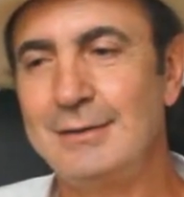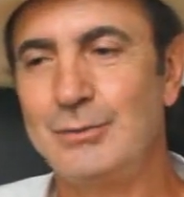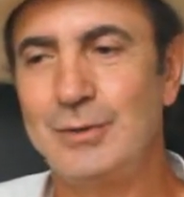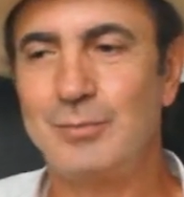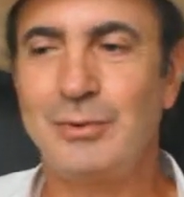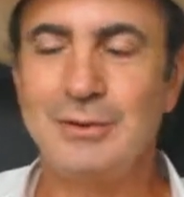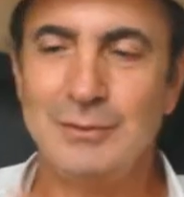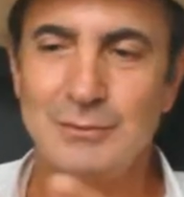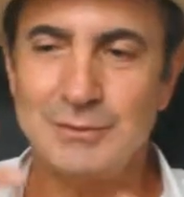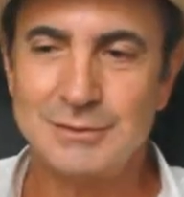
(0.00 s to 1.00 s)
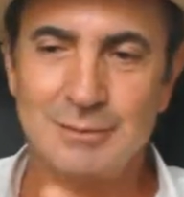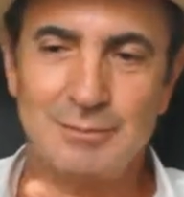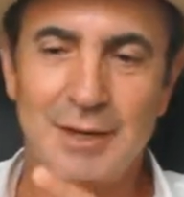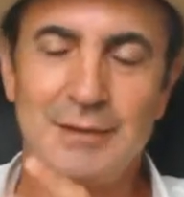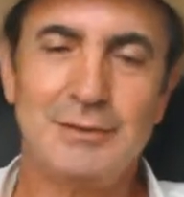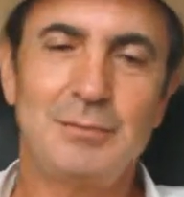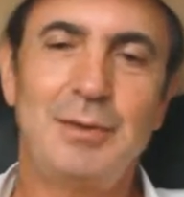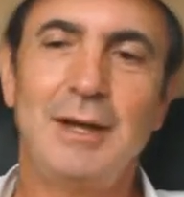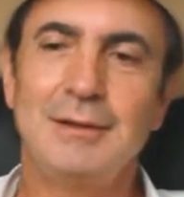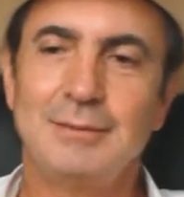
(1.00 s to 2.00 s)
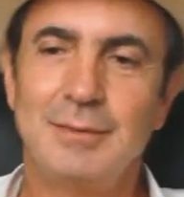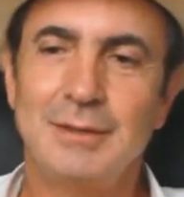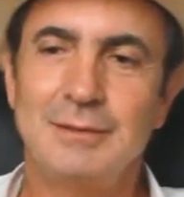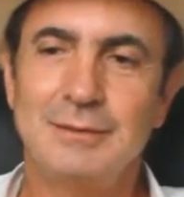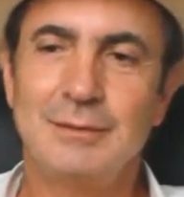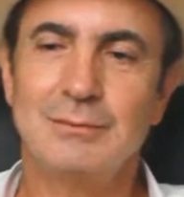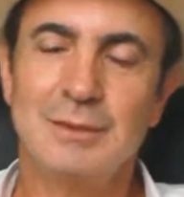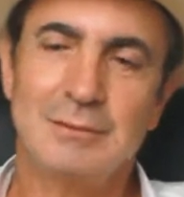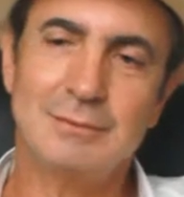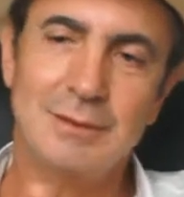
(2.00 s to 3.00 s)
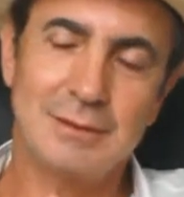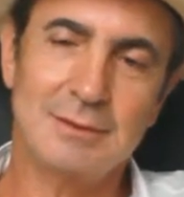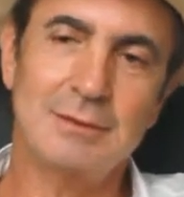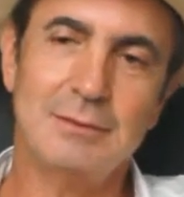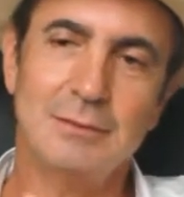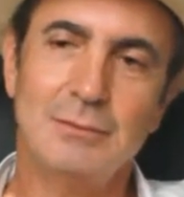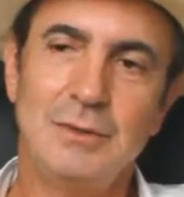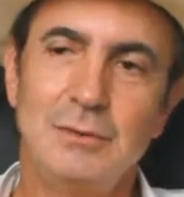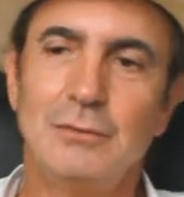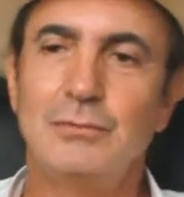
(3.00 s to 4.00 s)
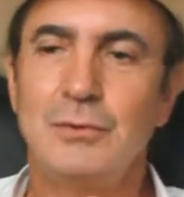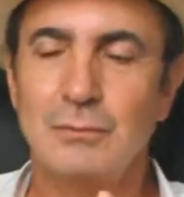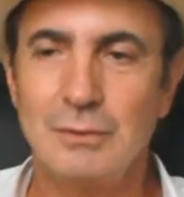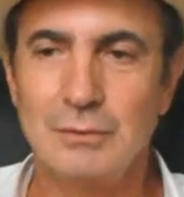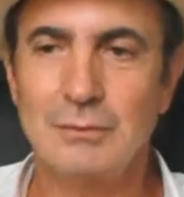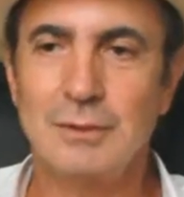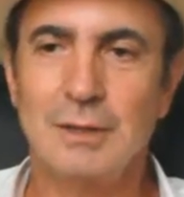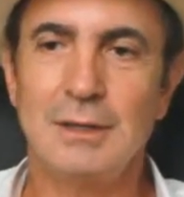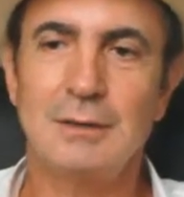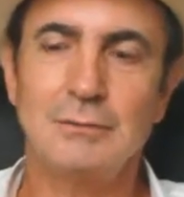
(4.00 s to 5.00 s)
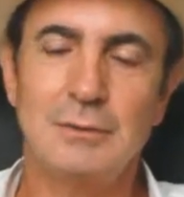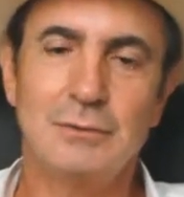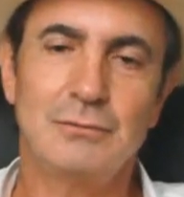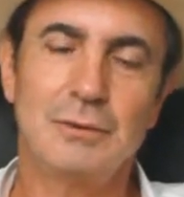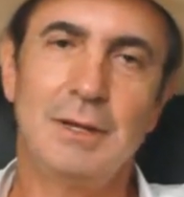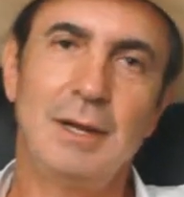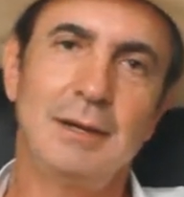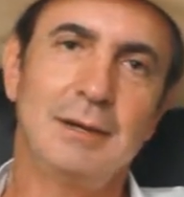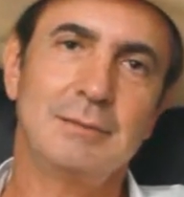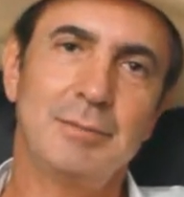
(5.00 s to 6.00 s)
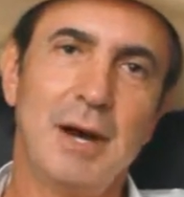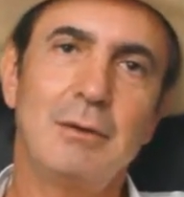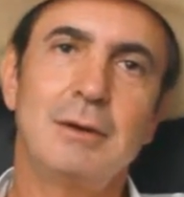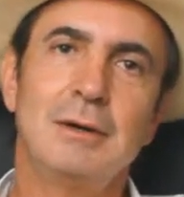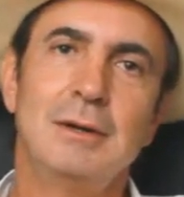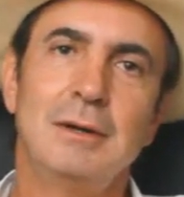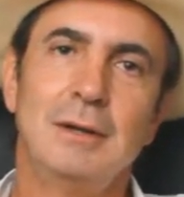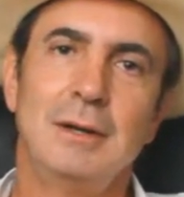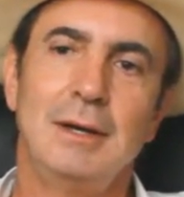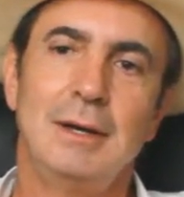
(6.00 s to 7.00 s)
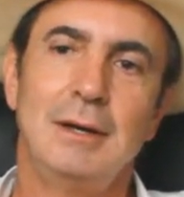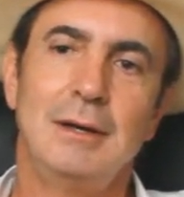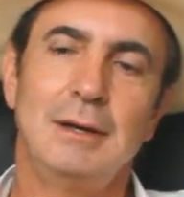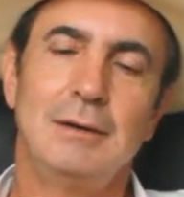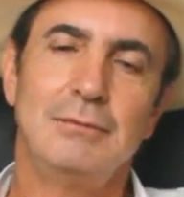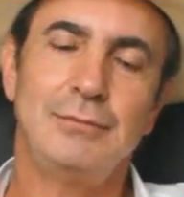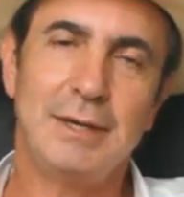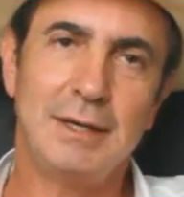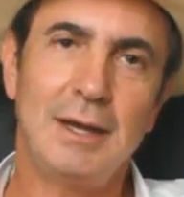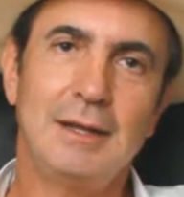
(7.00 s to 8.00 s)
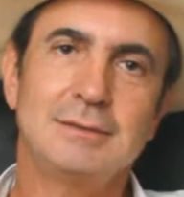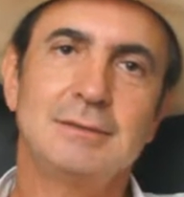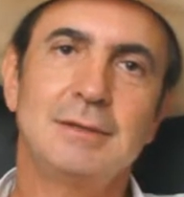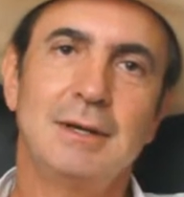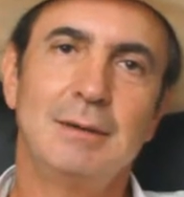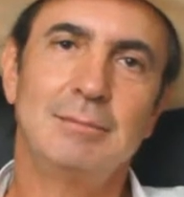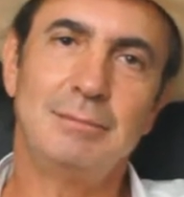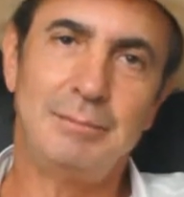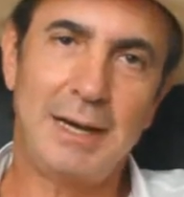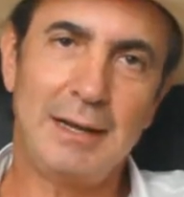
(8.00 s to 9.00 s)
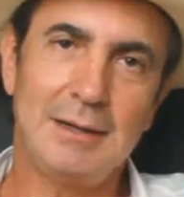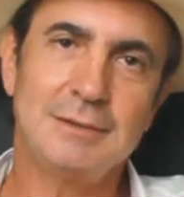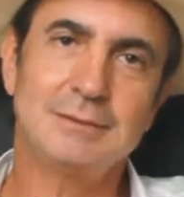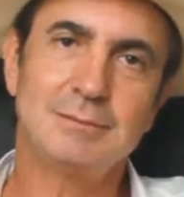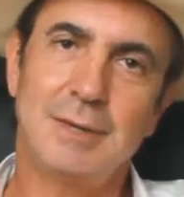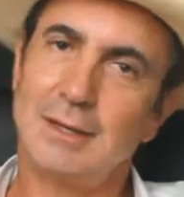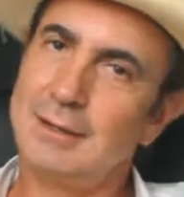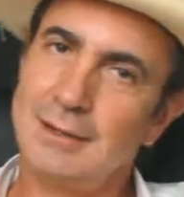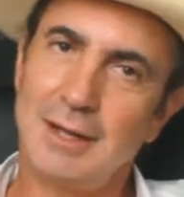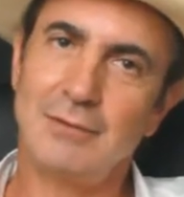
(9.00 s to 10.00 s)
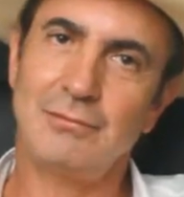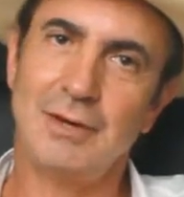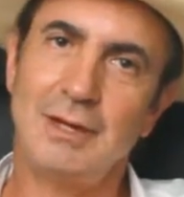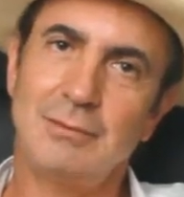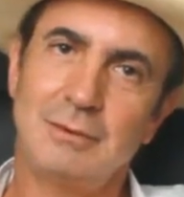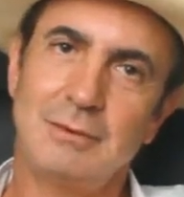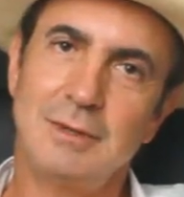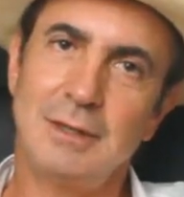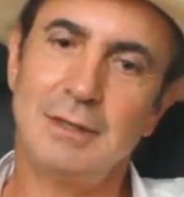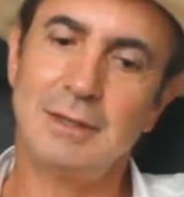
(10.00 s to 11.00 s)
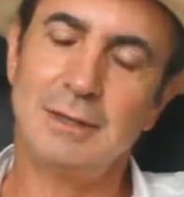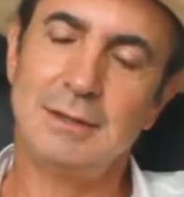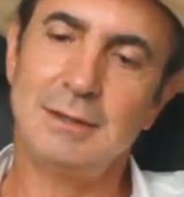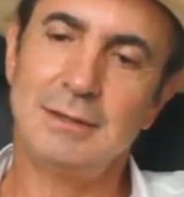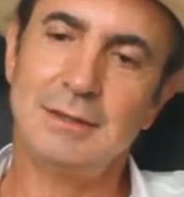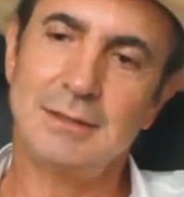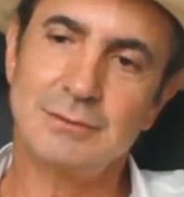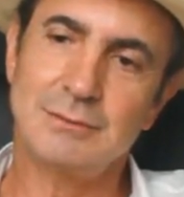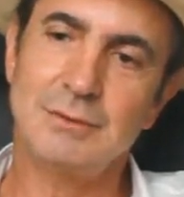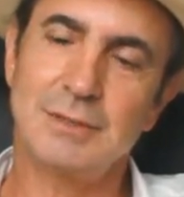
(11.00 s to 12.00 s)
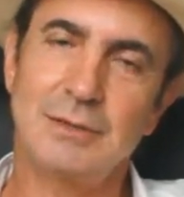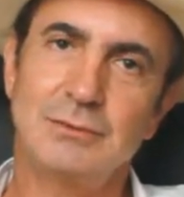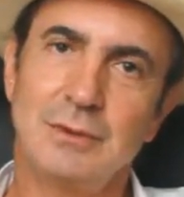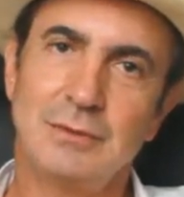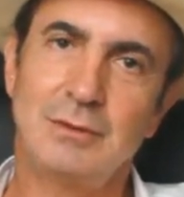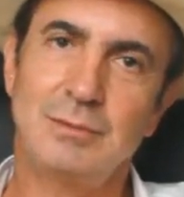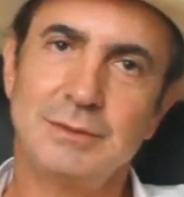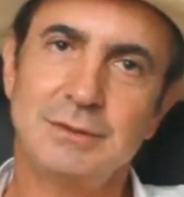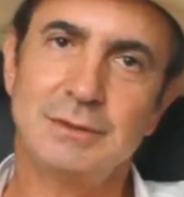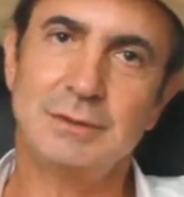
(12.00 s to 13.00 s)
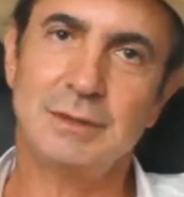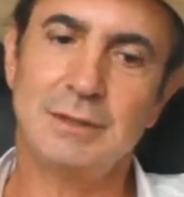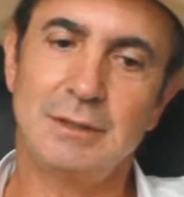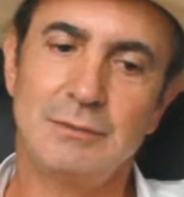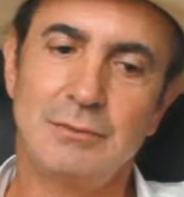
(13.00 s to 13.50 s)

to a point in which it bothers your palate. But you know what we look for, we look for elegant power, finesse, balance, but a lot of flavor, and that's what we try to accomplish at La